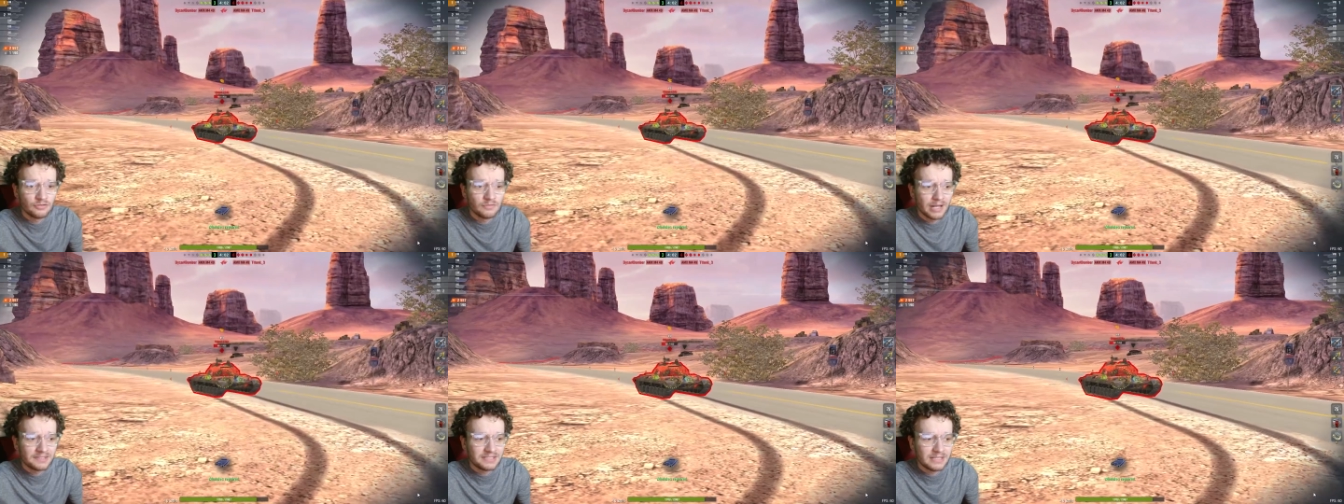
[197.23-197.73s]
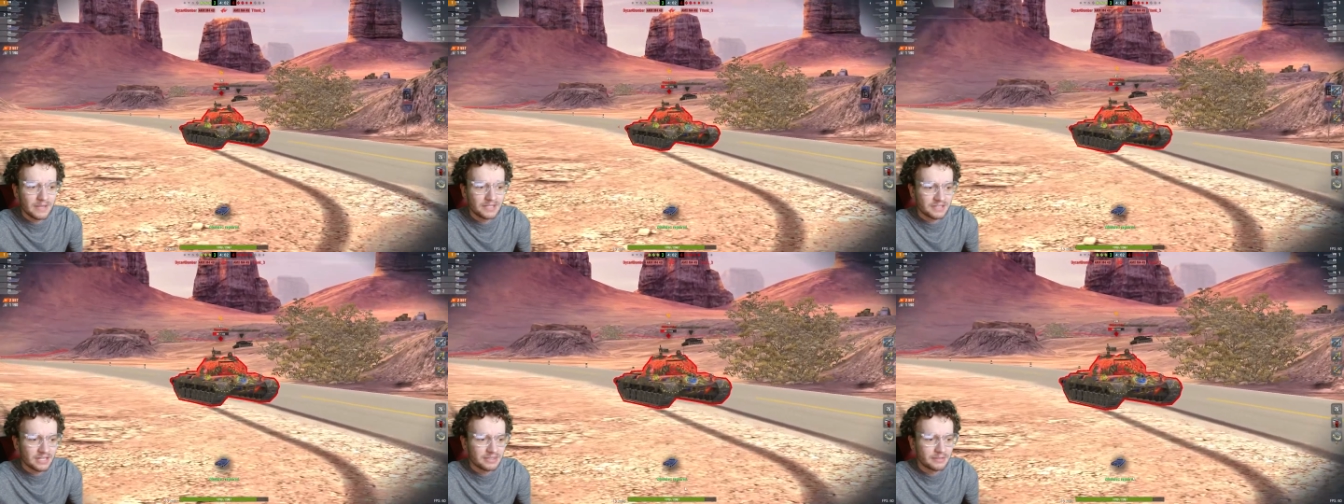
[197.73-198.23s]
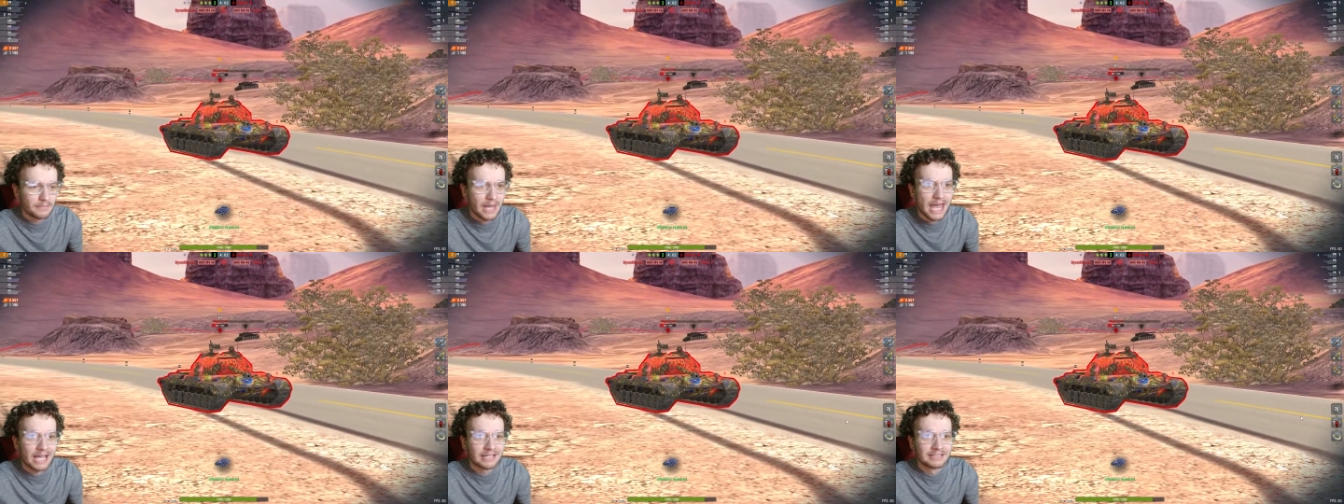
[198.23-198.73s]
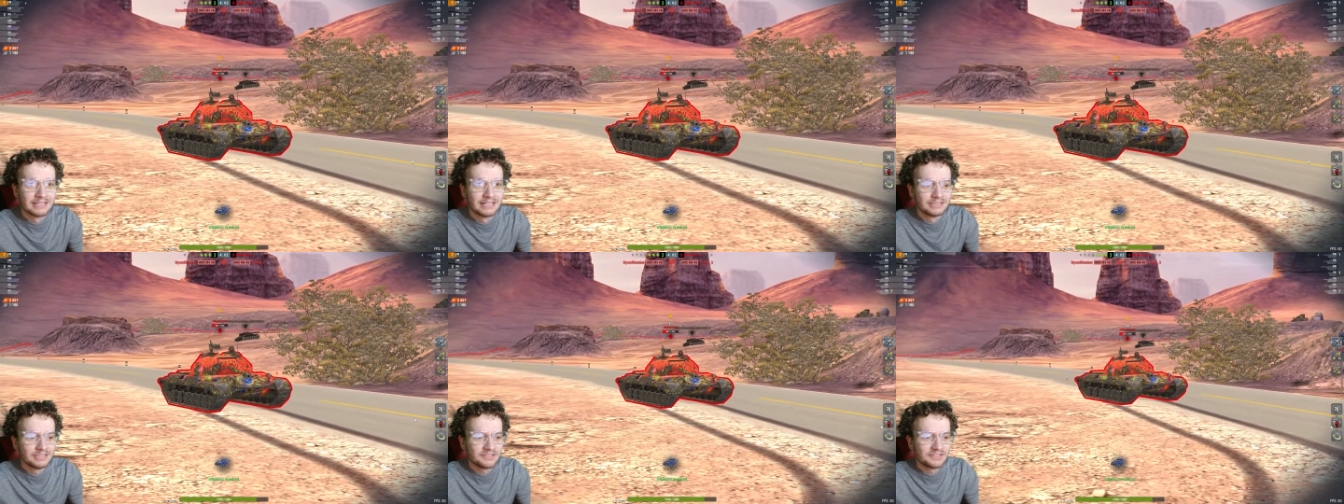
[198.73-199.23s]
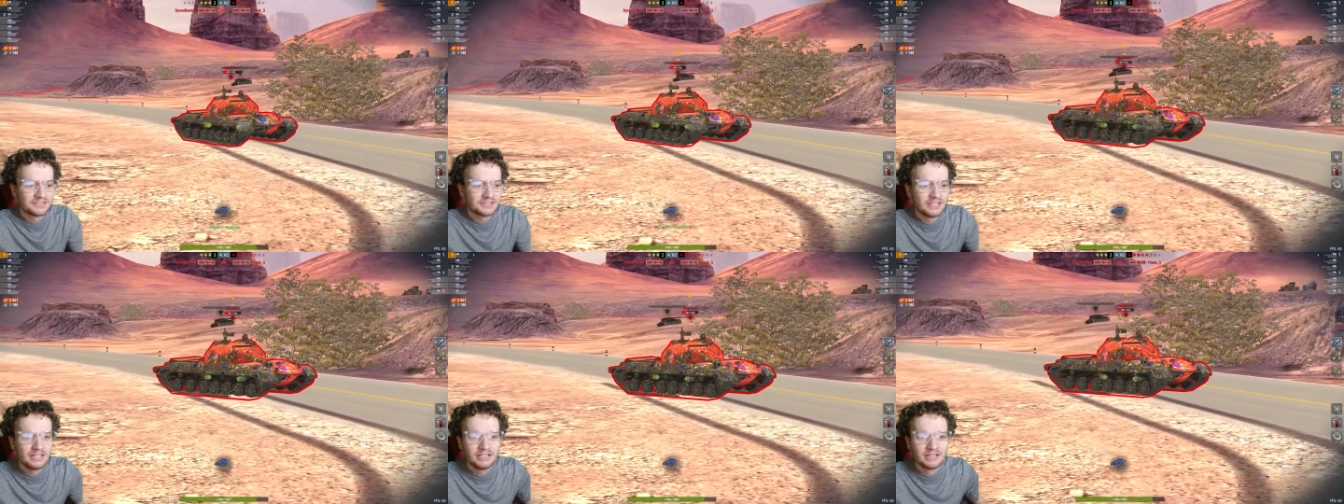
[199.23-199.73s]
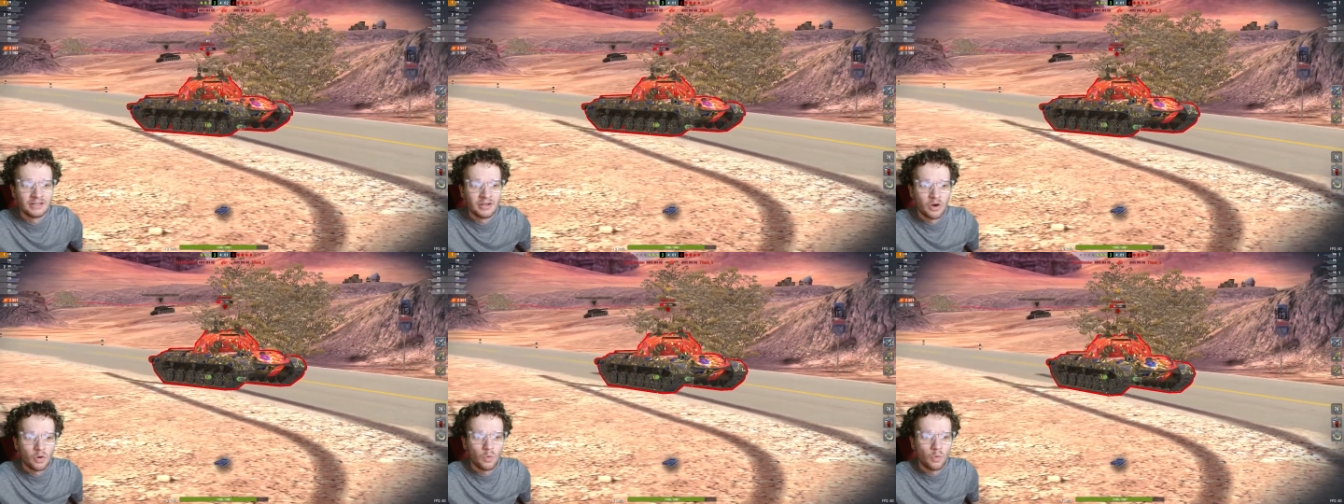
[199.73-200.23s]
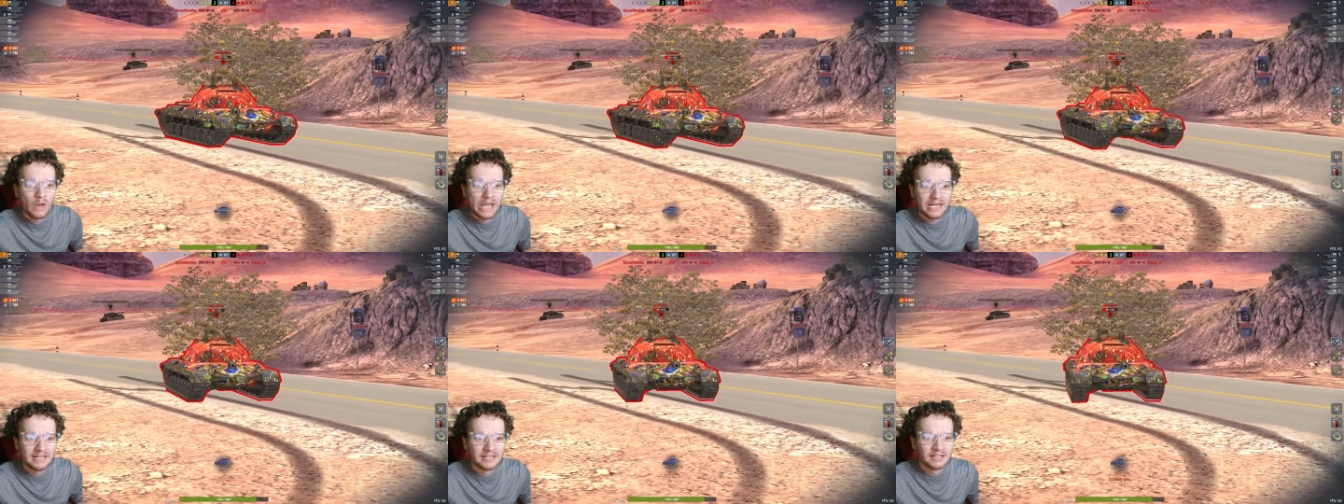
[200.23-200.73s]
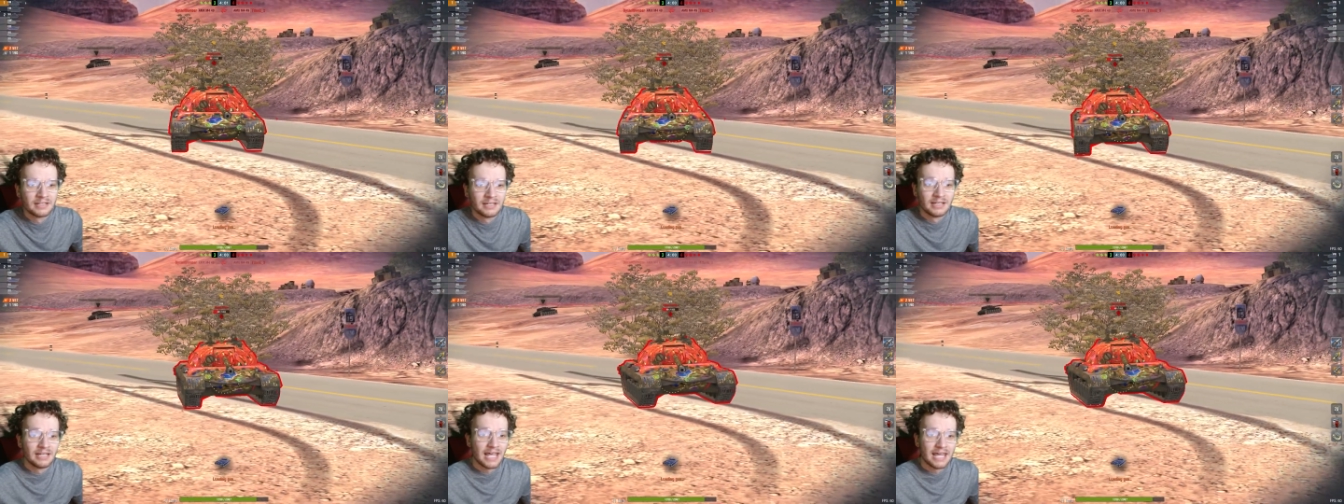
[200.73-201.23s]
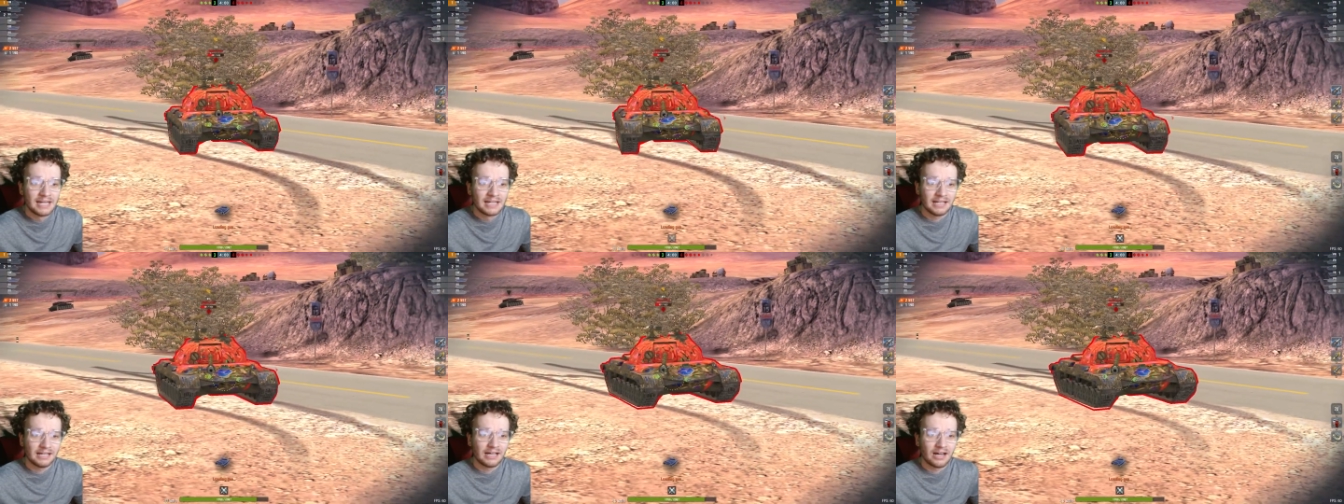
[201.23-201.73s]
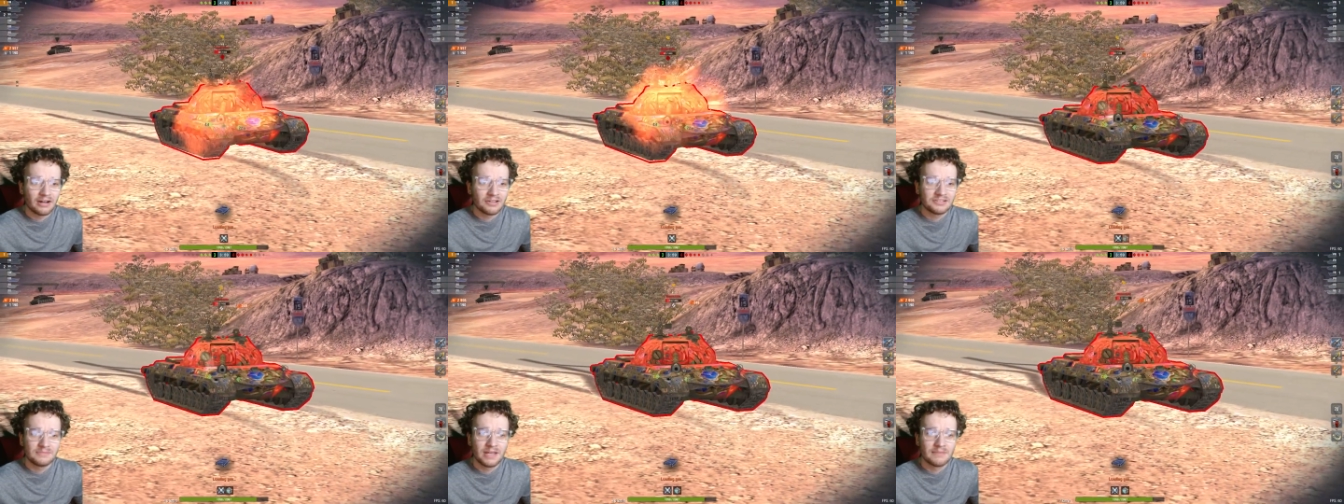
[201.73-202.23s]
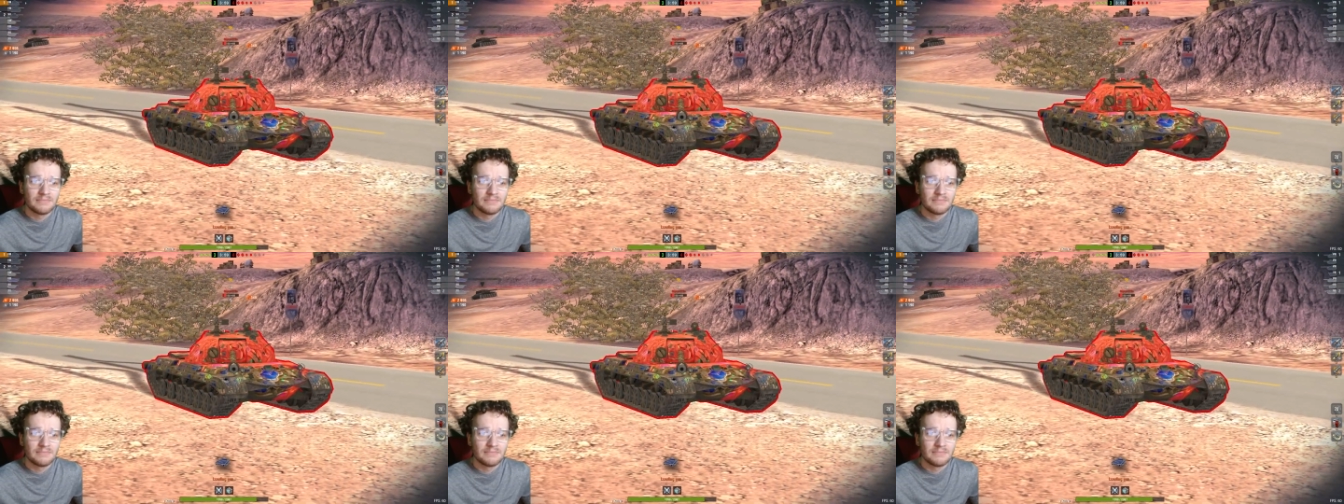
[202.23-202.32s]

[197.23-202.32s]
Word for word: of my teammates in the back, sitting, waiting, and honestly, man,